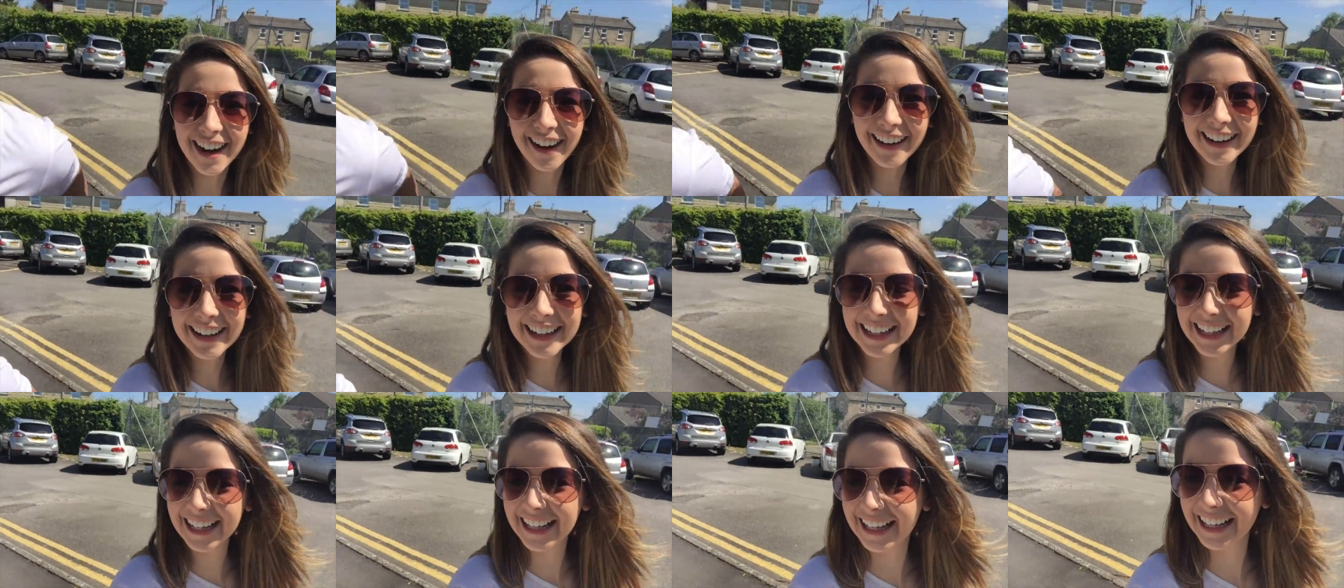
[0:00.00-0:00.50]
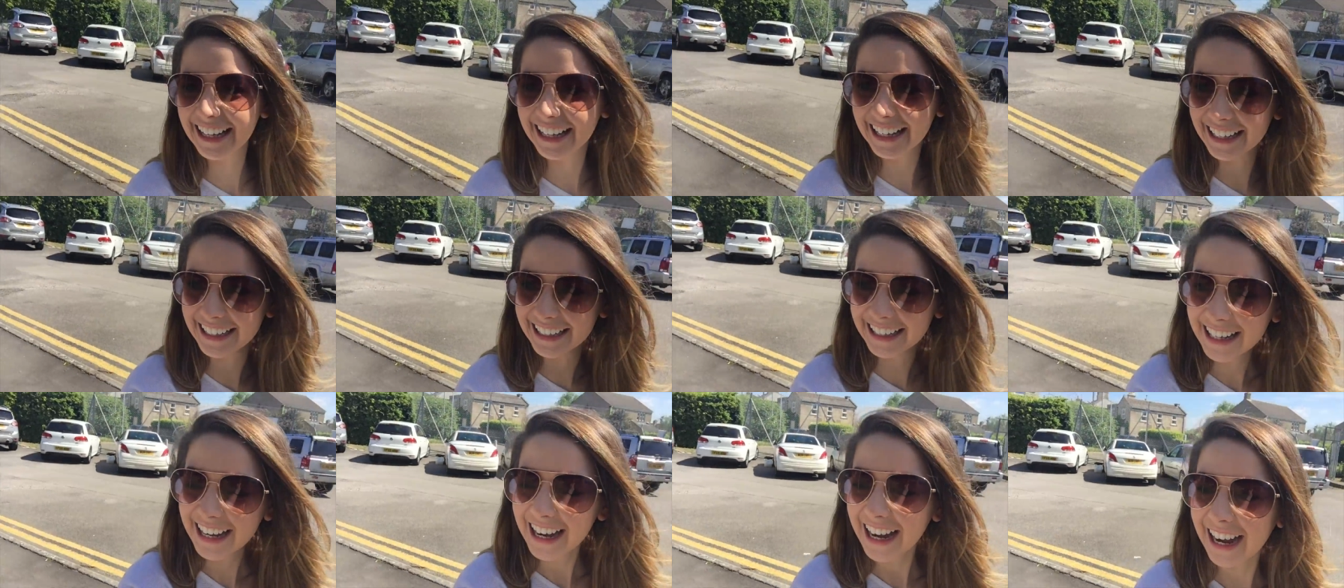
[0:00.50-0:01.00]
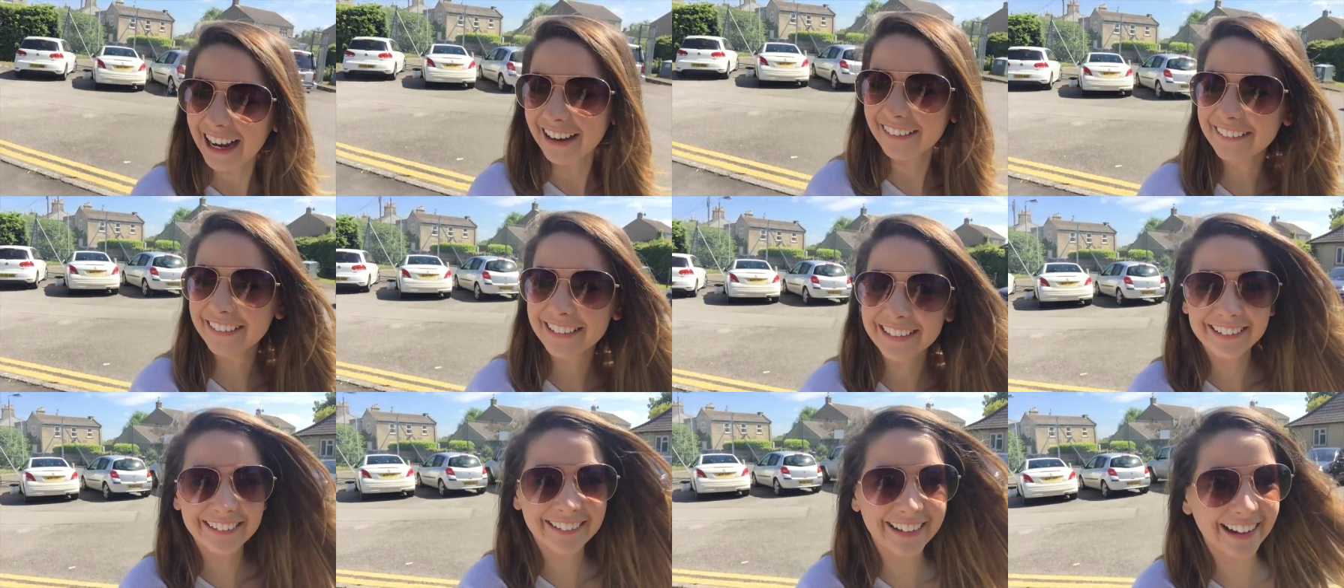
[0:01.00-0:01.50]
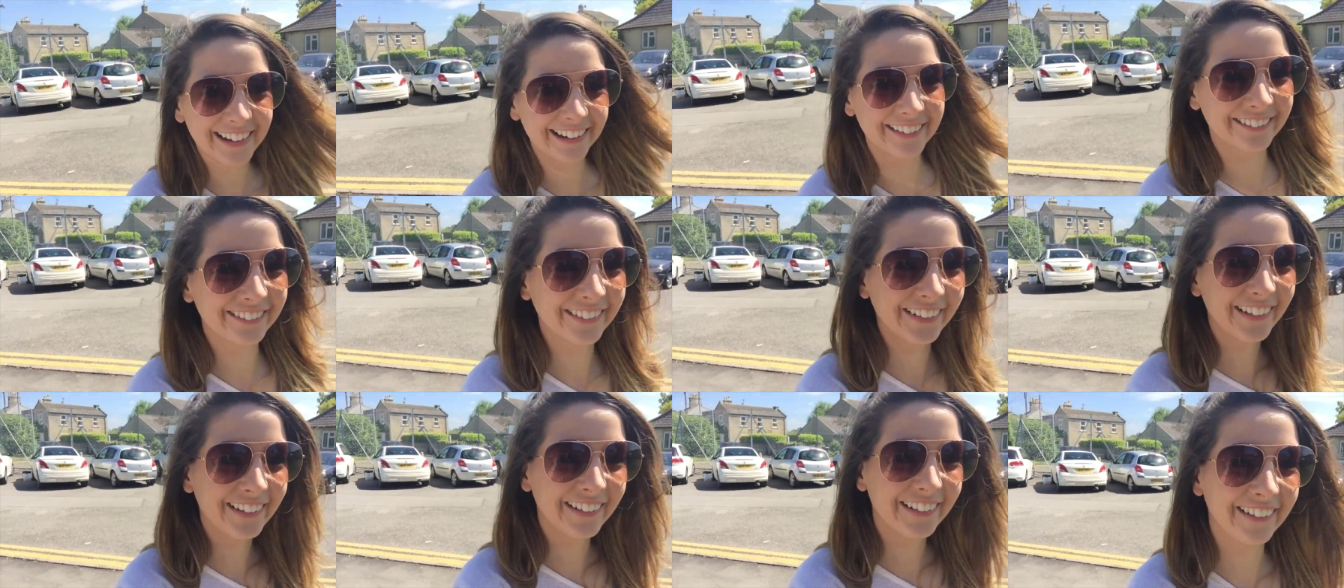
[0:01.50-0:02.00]
tiny. How can you get it
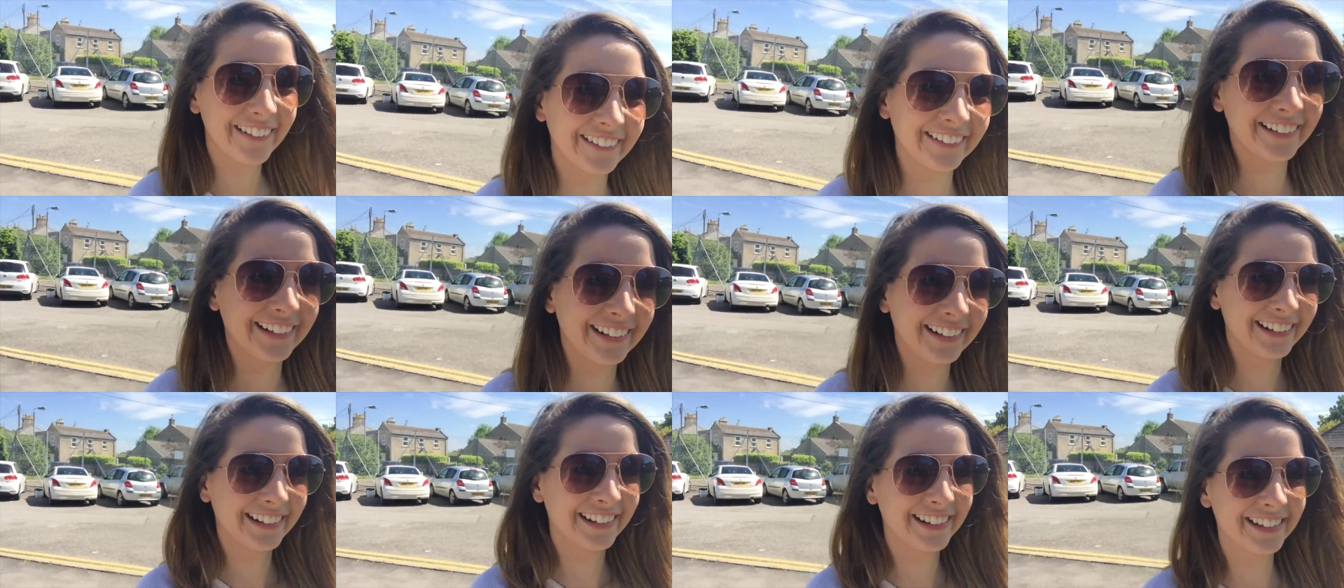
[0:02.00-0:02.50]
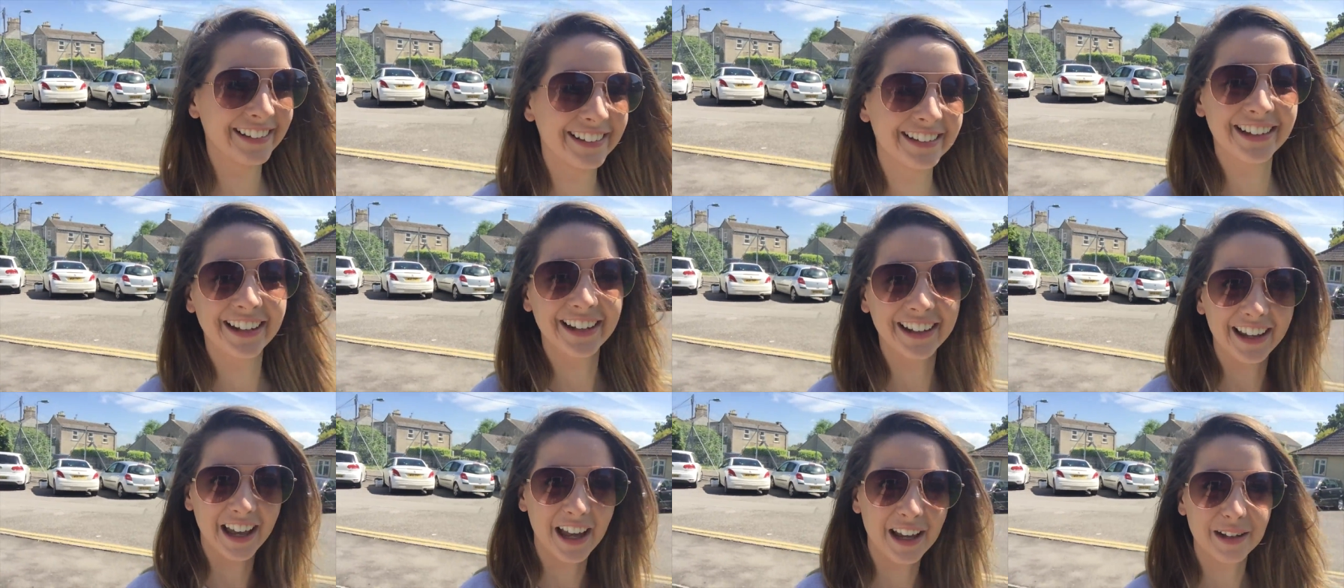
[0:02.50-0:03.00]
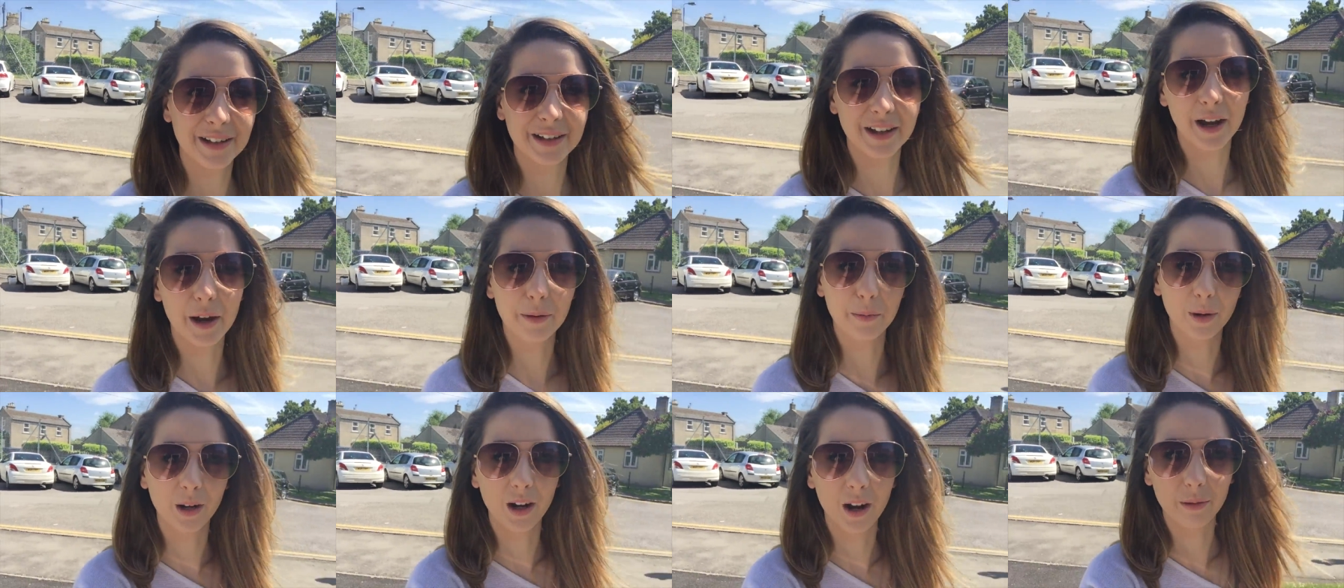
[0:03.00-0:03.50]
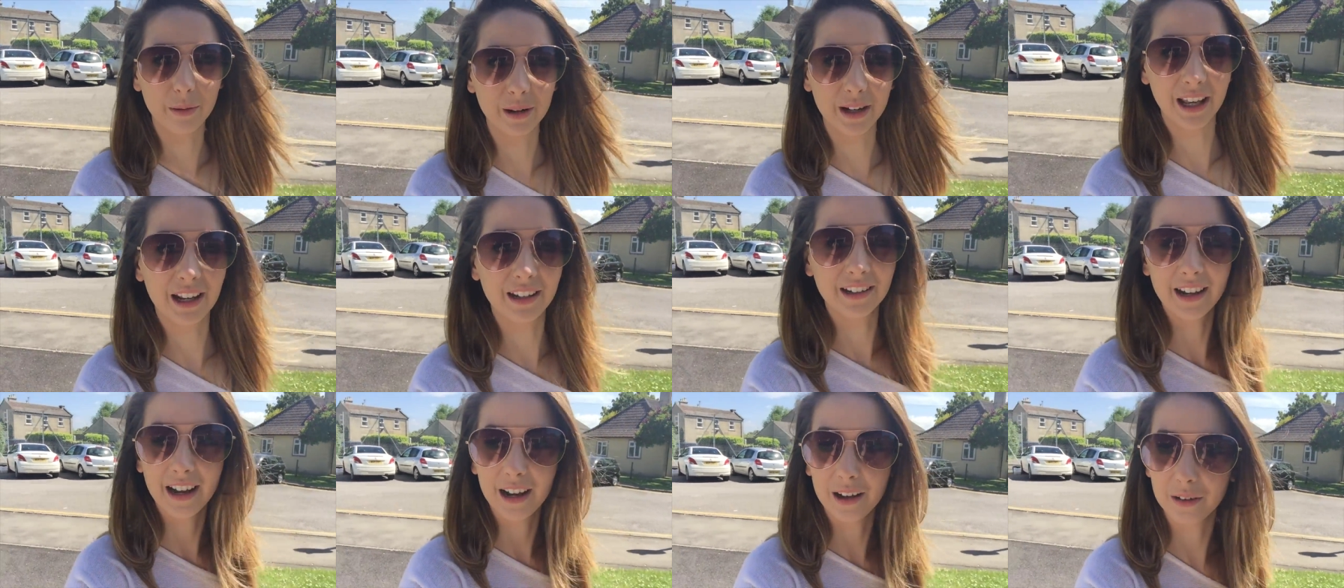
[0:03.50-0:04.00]
wrong? Okay, we're going
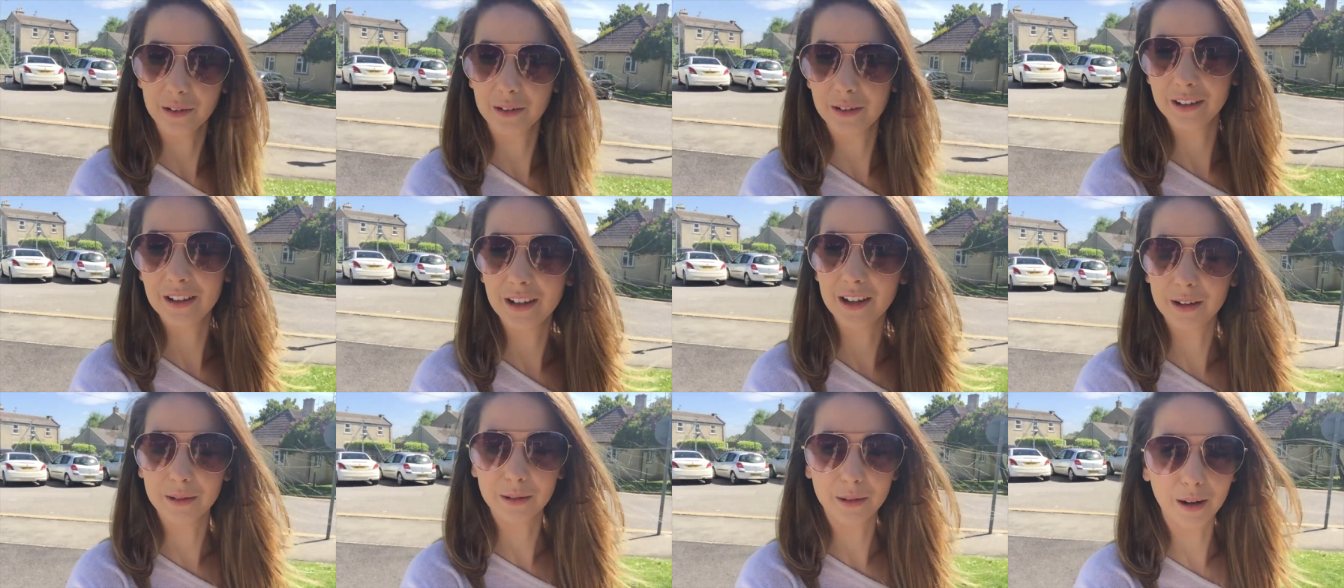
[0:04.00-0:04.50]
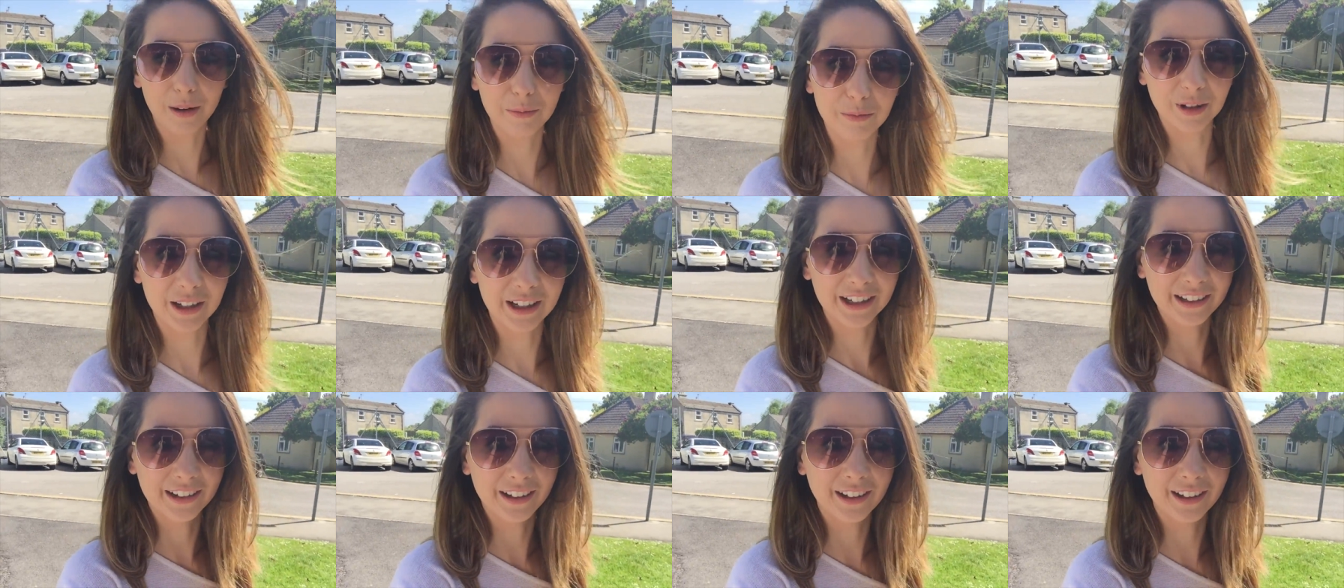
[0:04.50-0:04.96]
in now. I'm really